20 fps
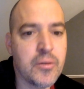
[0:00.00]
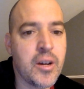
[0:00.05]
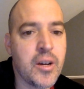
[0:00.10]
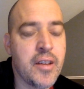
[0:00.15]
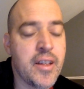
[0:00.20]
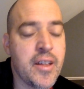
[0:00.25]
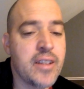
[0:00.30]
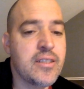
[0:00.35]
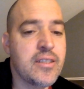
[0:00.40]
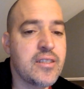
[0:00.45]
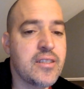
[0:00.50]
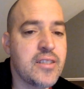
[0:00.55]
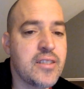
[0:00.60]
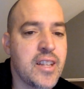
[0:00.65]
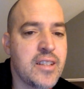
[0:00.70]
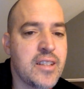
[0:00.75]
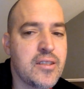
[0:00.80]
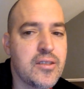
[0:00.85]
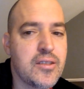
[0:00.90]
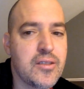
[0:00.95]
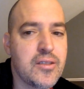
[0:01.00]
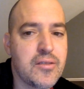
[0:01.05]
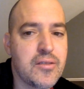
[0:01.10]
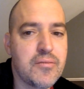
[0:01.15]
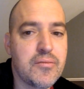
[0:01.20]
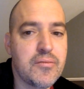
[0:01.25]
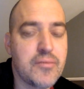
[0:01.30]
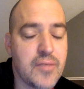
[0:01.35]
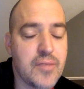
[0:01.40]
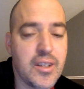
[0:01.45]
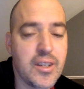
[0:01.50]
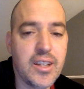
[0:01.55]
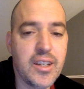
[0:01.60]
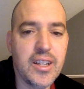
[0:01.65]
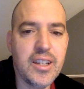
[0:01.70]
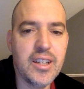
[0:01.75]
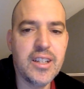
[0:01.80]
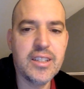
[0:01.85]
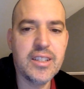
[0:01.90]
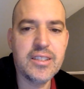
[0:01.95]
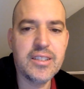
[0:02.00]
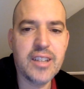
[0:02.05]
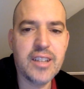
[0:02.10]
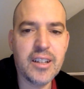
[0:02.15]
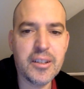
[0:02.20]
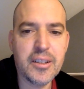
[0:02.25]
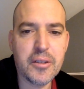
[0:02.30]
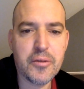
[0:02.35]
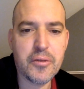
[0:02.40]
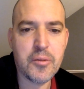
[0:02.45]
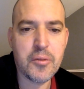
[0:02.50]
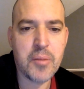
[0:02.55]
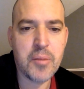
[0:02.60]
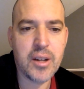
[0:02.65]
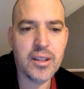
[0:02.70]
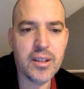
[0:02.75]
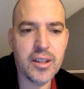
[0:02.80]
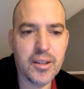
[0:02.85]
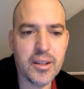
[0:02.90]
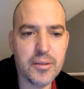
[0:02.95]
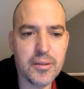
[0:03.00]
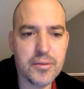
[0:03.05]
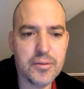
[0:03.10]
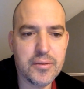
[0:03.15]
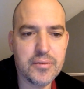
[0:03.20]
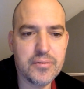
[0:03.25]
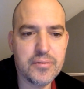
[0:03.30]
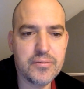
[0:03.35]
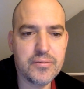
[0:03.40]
Wow, that's telling for my life.